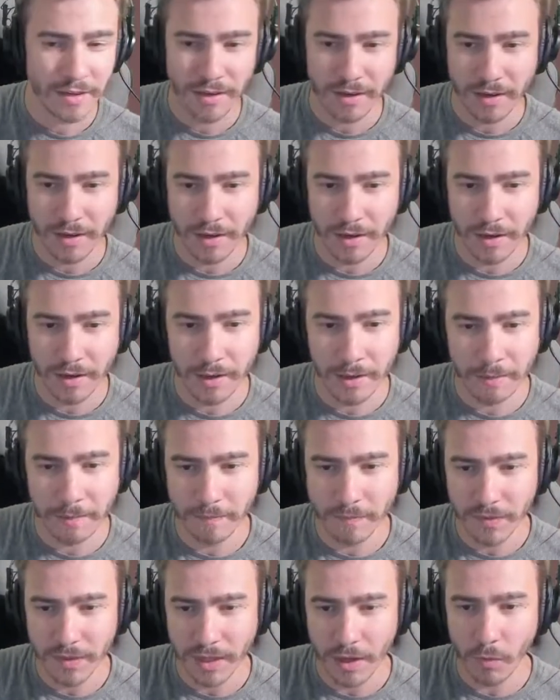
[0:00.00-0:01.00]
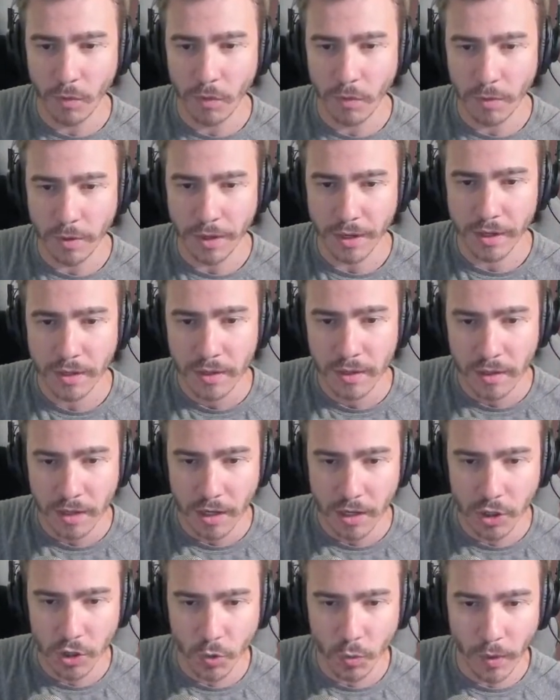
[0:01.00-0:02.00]
that won't work.
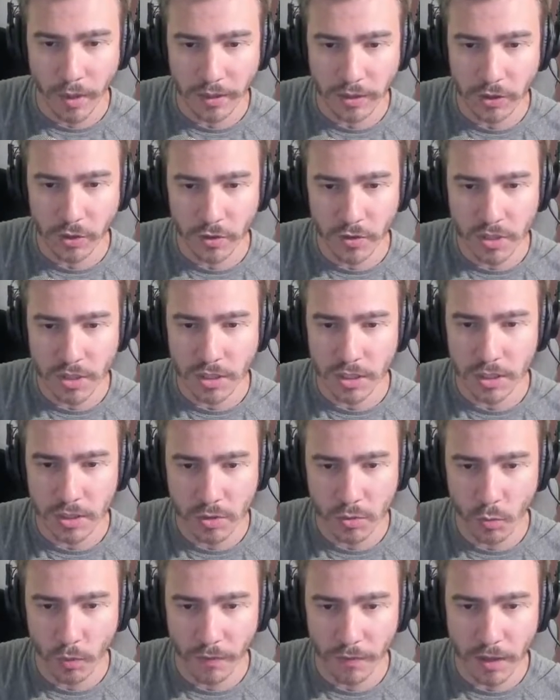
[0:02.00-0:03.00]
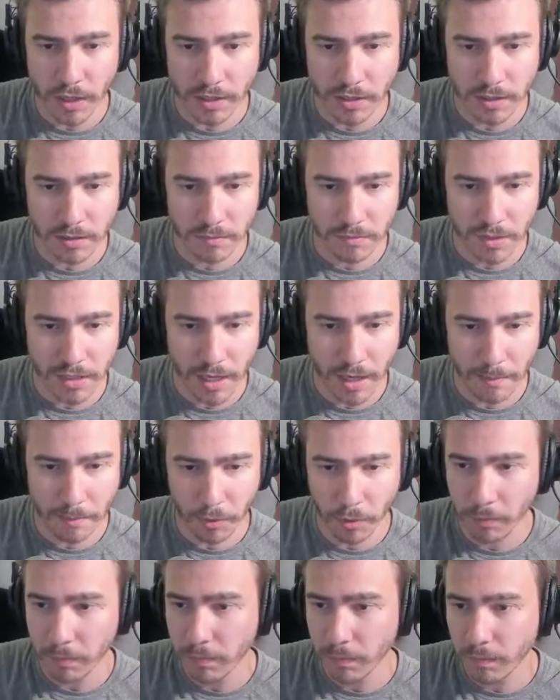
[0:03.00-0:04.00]
A good way to do this is we've got some
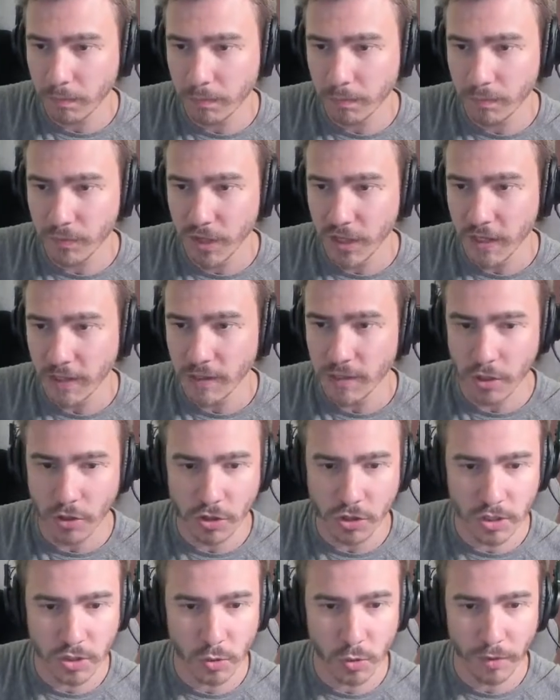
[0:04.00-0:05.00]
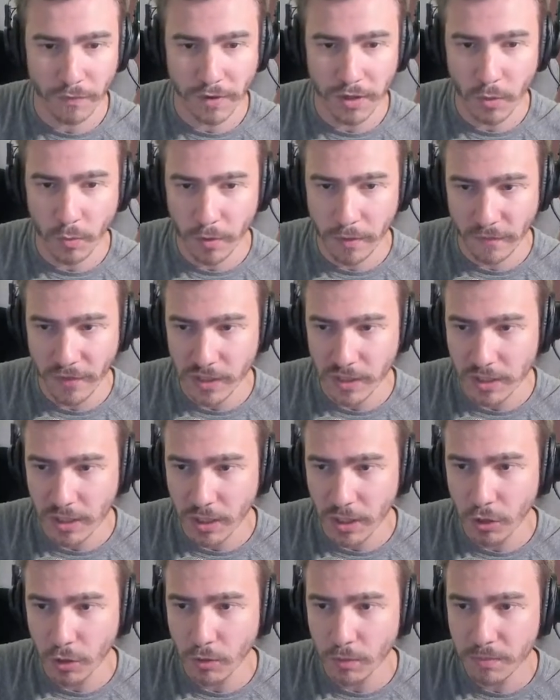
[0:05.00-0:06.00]
sample things that are just sort of inward
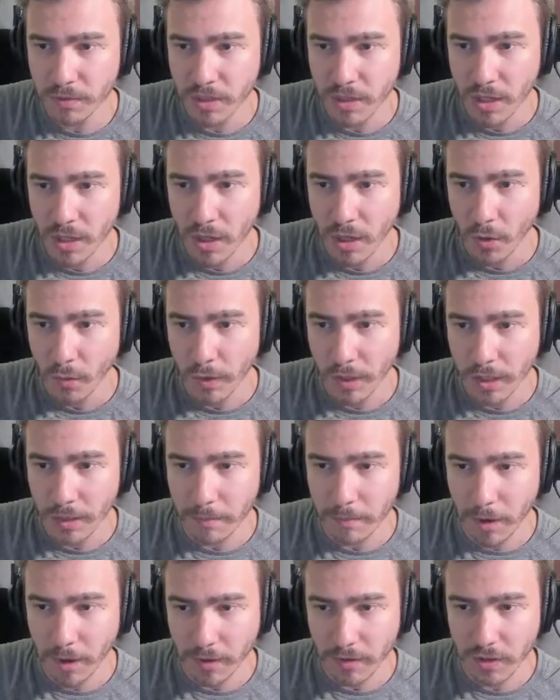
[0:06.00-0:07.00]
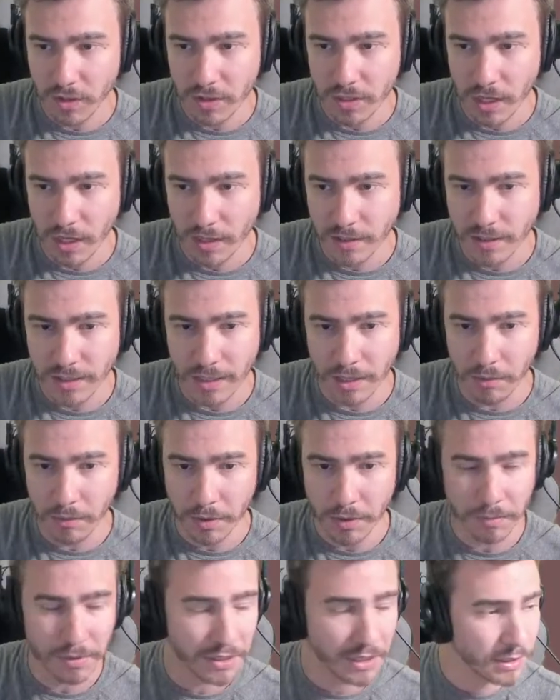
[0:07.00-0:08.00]
facing cubes. We can mark these guys as
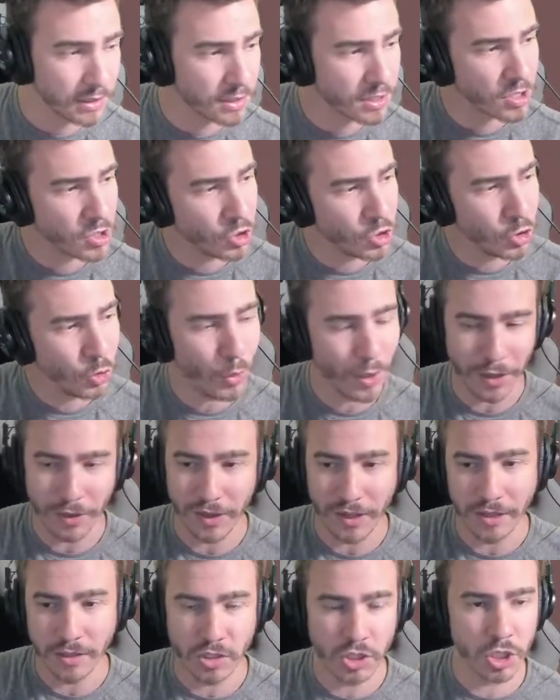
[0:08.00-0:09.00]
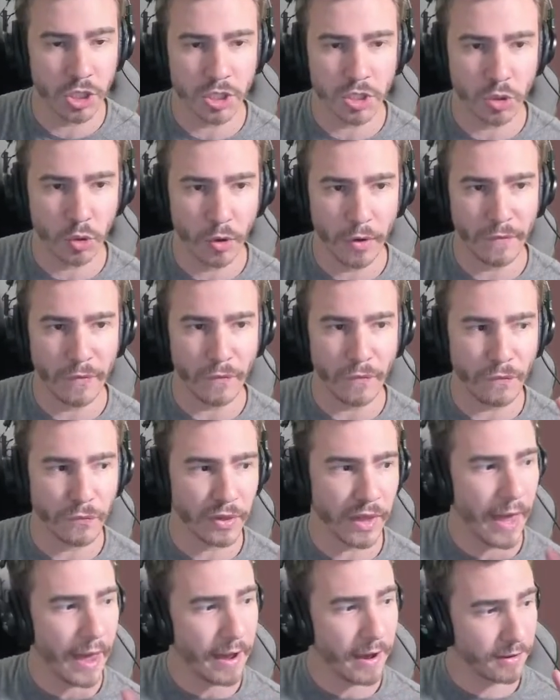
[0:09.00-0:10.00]
outward, but that doesn't do anything. It's just sort of a
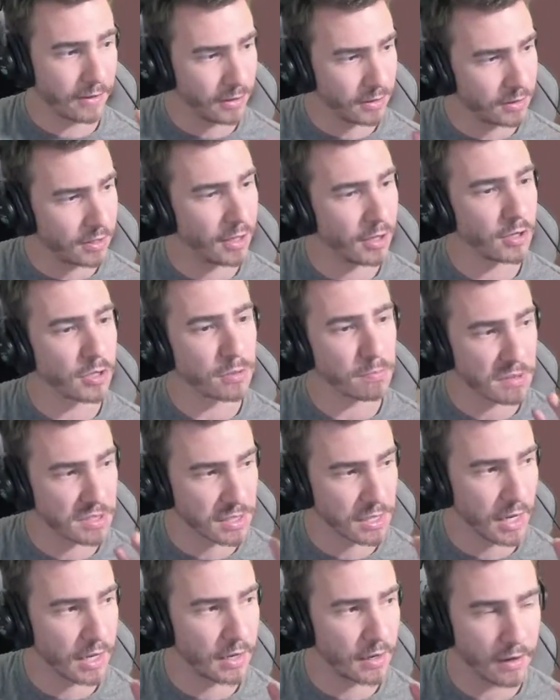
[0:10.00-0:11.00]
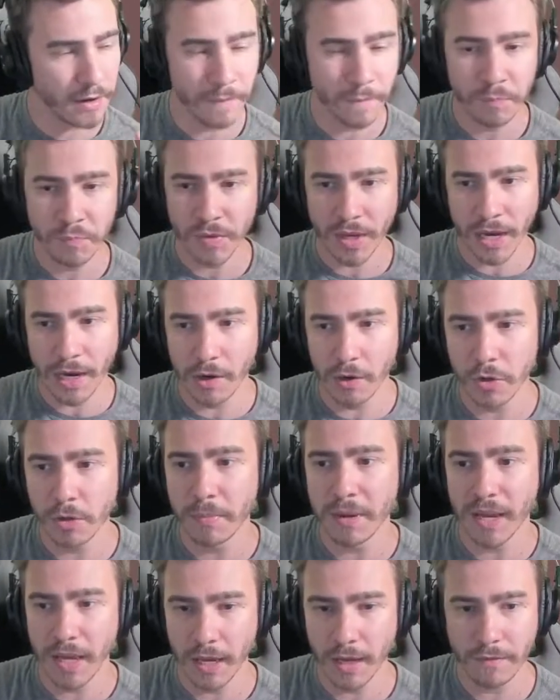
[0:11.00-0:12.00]
flag that tells Poseidon how to
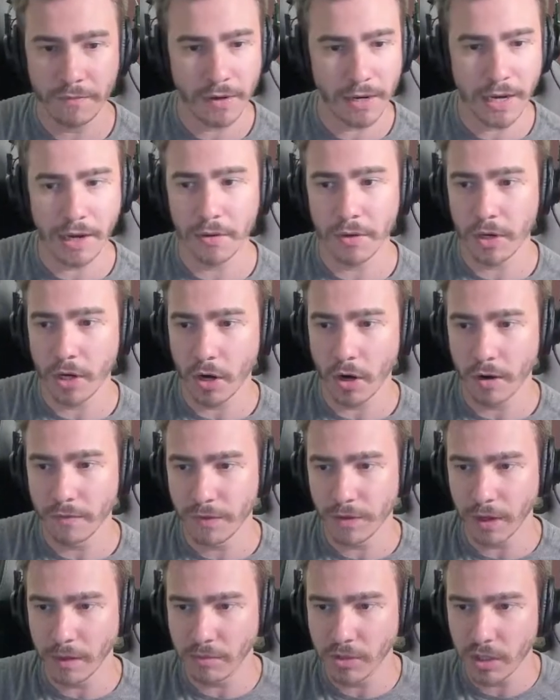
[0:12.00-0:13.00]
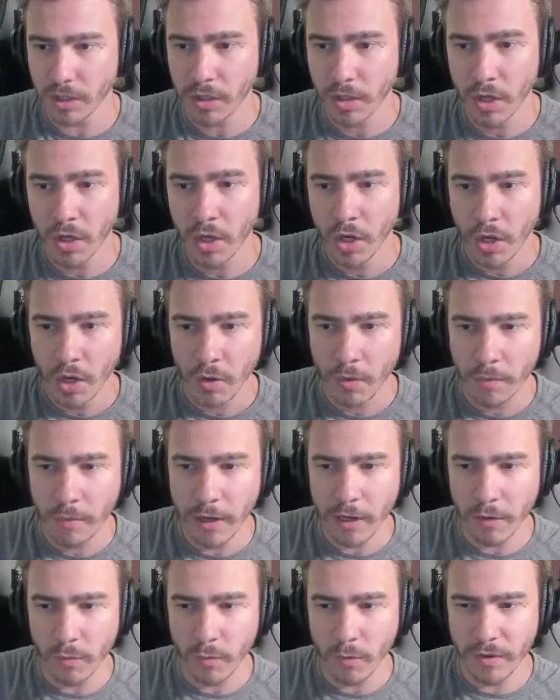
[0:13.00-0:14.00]
behave and how to carve the object.
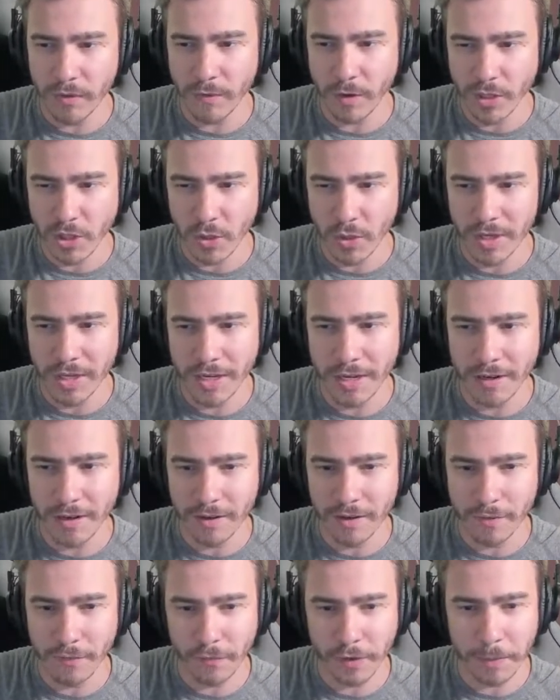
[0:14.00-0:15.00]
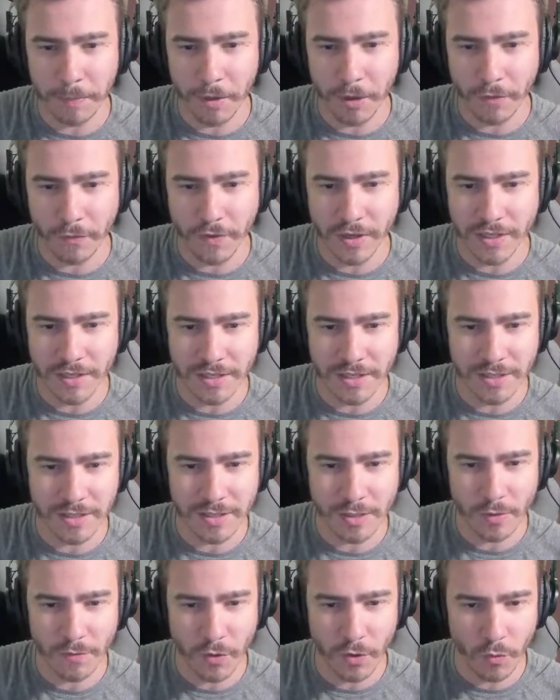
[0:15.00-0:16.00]
But we've also hidden a flip all
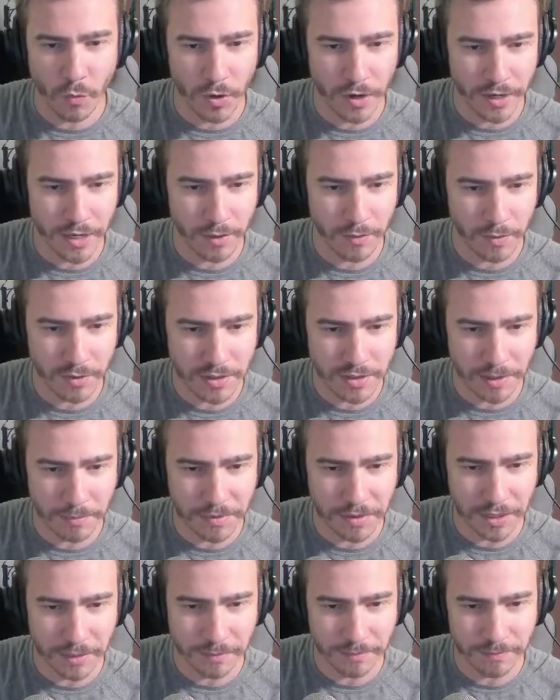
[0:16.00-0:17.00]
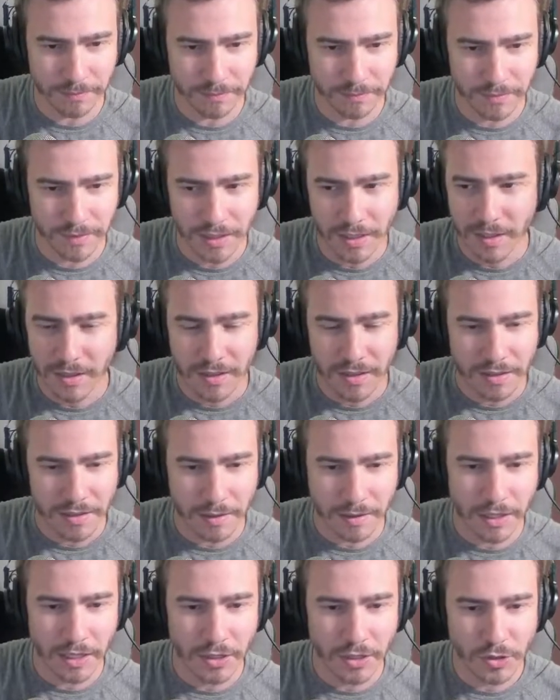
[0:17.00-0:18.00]
faces, so if you're working with something
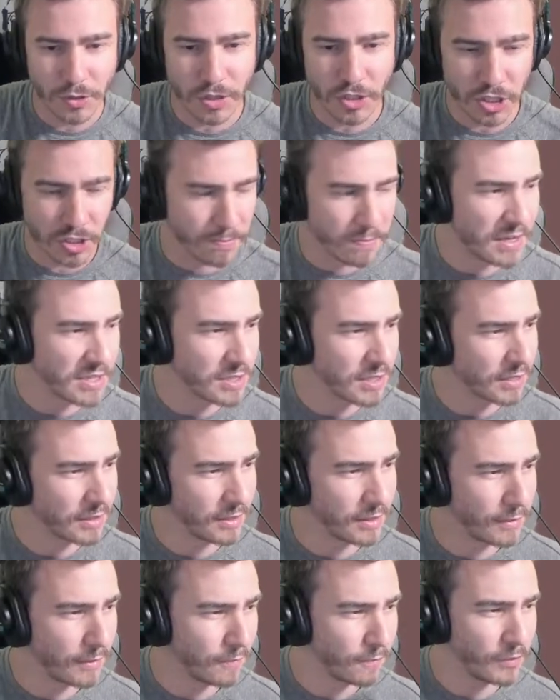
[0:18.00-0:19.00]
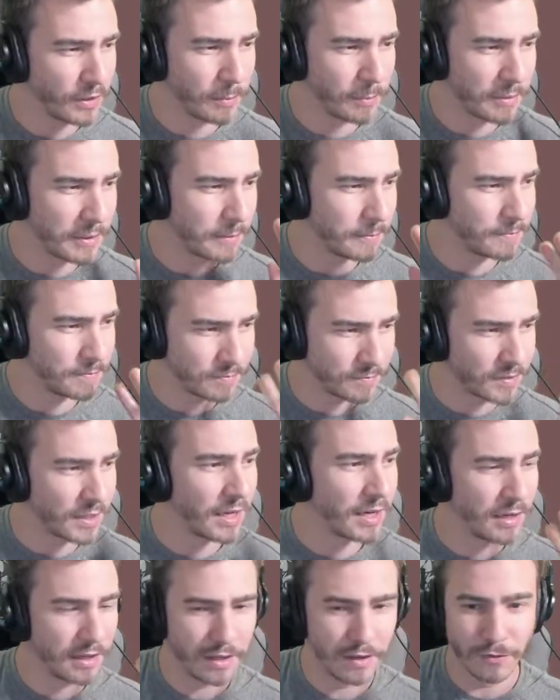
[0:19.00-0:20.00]
else, you can just basically flip it
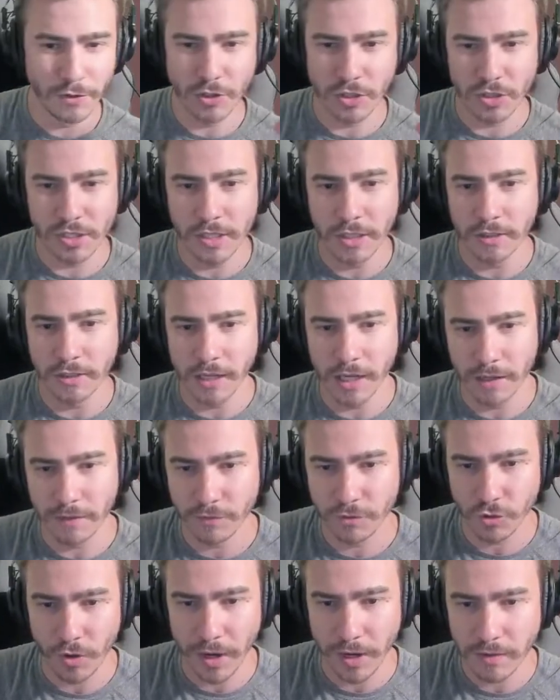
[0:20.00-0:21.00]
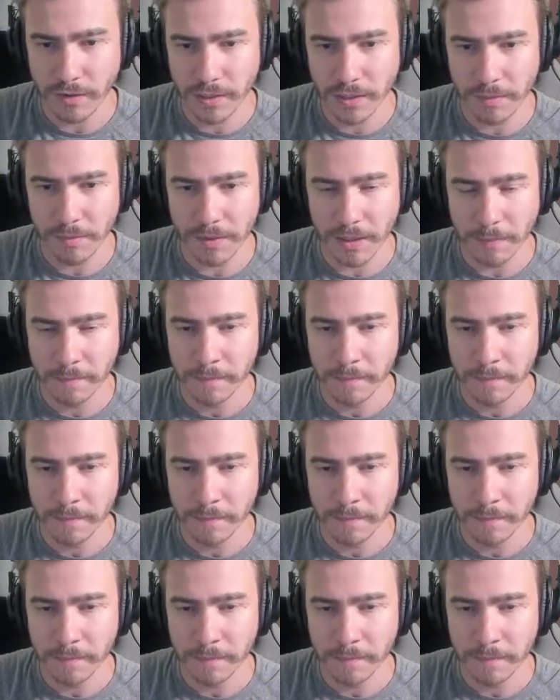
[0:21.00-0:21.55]
if you just need to kind of try out something.